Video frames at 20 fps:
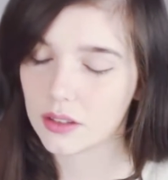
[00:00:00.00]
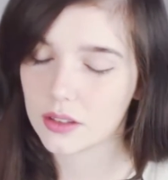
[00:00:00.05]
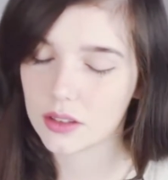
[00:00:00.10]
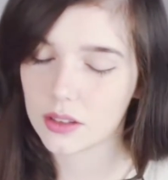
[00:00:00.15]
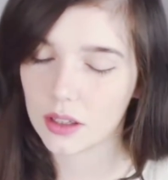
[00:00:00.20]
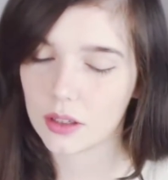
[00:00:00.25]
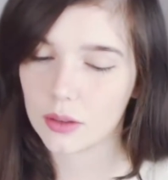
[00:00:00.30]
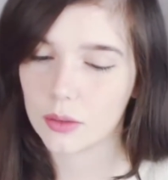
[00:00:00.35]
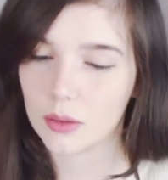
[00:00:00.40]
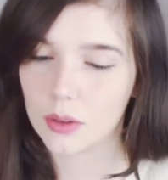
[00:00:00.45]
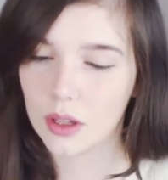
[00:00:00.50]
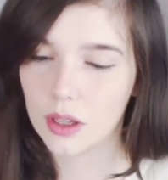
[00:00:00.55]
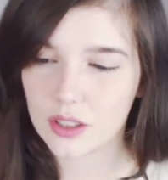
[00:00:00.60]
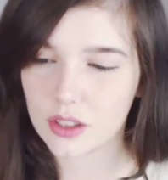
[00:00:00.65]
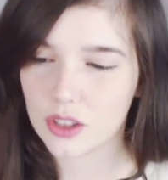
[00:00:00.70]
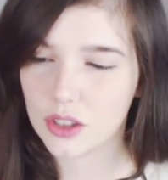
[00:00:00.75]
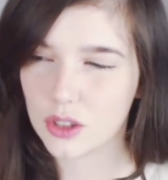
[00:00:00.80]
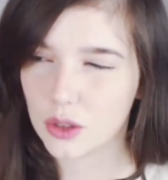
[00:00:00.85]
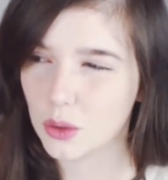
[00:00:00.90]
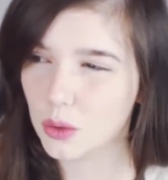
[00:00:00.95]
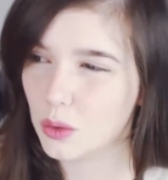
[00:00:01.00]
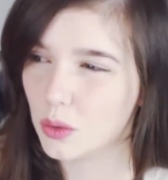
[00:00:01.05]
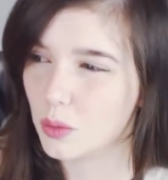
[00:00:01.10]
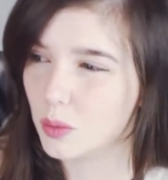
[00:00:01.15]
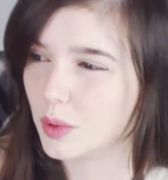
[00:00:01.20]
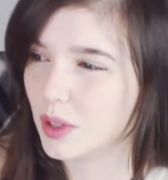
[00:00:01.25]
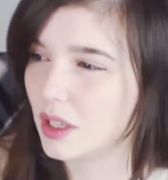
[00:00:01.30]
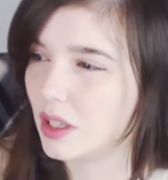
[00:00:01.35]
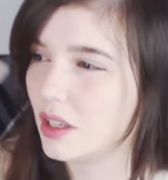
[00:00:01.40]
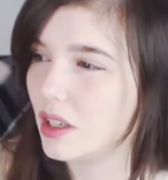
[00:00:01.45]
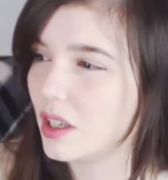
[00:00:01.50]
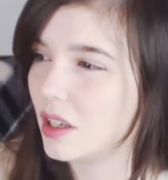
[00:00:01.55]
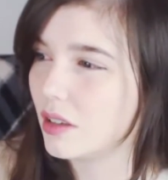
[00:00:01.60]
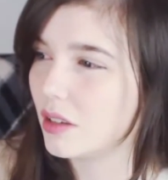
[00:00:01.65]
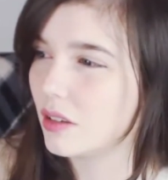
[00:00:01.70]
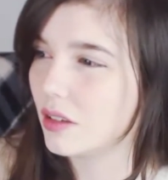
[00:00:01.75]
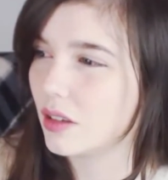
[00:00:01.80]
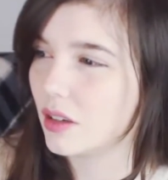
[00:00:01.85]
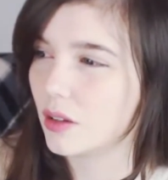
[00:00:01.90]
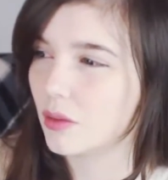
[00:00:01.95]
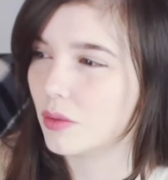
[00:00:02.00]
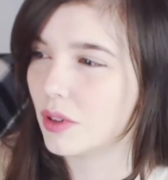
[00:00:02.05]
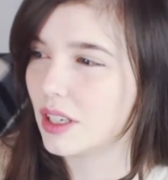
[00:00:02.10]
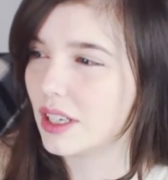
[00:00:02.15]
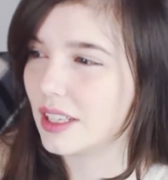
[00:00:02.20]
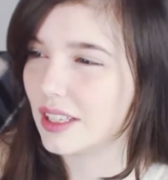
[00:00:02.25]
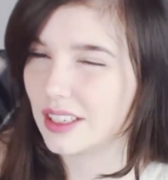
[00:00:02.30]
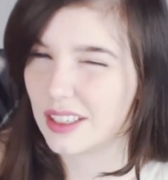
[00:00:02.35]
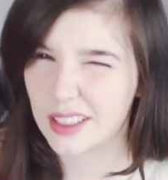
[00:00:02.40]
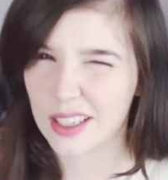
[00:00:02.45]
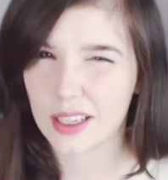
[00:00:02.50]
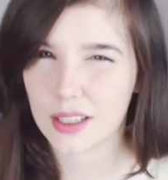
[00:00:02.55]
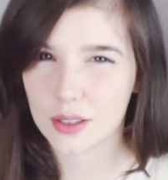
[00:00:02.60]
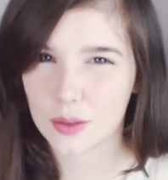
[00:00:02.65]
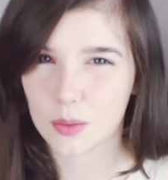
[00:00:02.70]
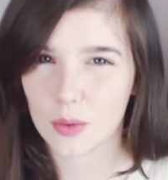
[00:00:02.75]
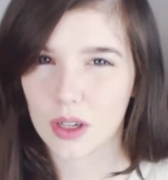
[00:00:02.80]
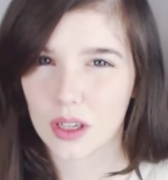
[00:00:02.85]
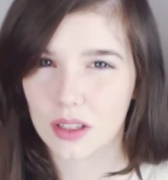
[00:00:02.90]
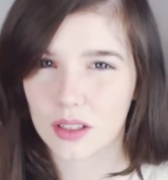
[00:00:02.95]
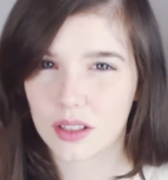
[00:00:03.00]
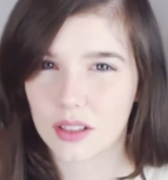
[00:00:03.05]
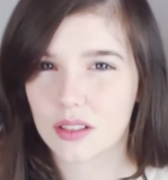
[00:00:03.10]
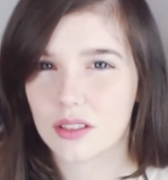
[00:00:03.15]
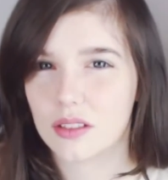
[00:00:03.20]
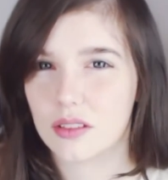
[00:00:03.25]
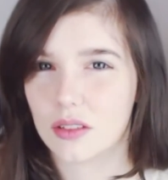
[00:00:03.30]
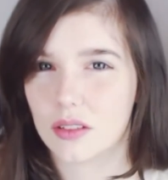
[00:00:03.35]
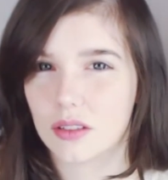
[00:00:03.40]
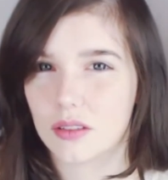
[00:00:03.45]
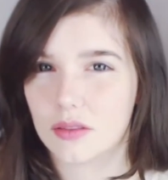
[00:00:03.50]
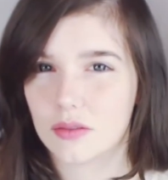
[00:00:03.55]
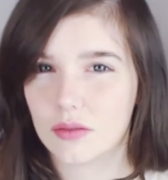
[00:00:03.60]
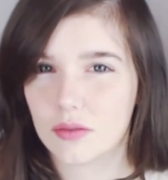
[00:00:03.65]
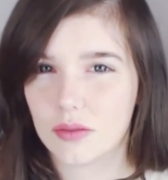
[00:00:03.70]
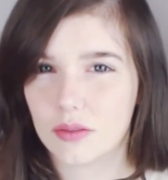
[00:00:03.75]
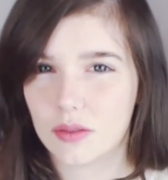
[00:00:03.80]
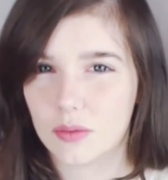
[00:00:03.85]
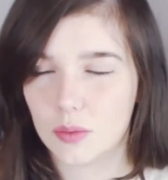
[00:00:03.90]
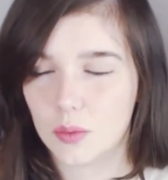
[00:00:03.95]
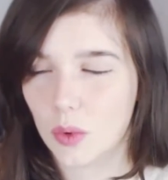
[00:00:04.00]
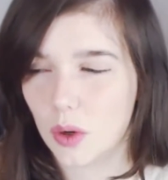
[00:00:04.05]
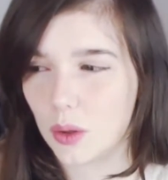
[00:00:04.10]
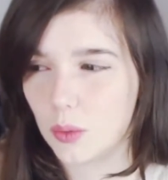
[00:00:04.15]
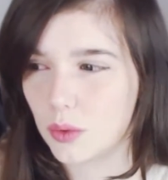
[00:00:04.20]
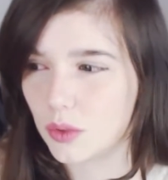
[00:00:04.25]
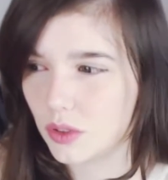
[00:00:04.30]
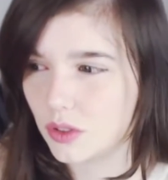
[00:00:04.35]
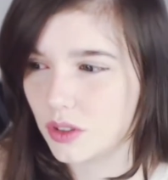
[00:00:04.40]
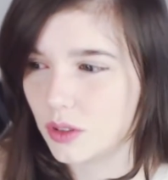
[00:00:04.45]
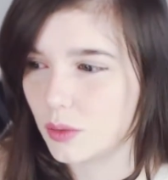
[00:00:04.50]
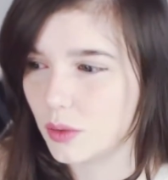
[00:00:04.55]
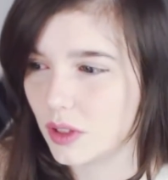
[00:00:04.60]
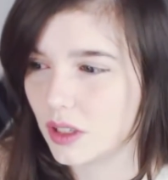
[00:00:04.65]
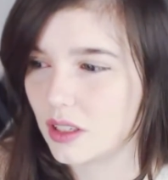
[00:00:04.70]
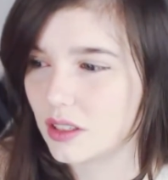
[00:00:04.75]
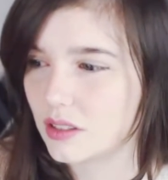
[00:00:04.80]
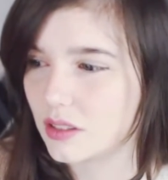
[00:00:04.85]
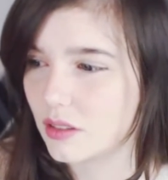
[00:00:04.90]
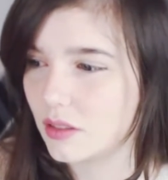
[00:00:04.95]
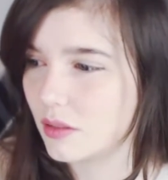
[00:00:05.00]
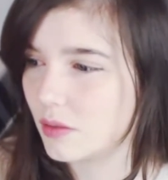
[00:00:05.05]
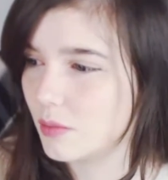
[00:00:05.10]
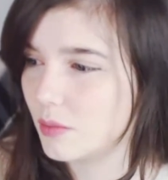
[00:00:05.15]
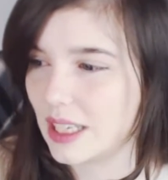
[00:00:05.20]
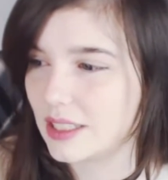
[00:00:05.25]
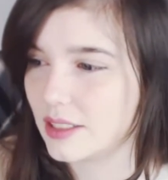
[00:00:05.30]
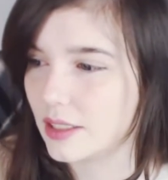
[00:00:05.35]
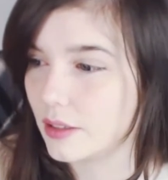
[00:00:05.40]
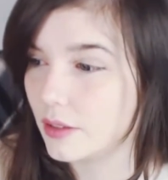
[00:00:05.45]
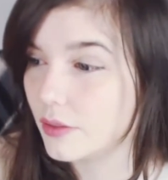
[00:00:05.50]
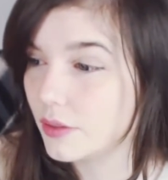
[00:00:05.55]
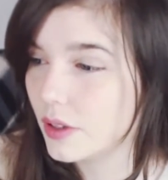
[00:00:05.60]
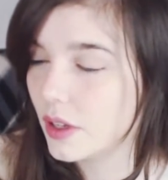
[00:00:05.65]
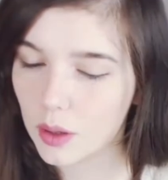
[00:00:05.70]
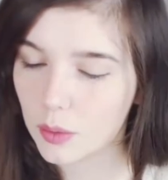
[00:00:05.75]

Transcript: So it should all be, you know, really in a day's work. It's not what I want to do with it isn't massive.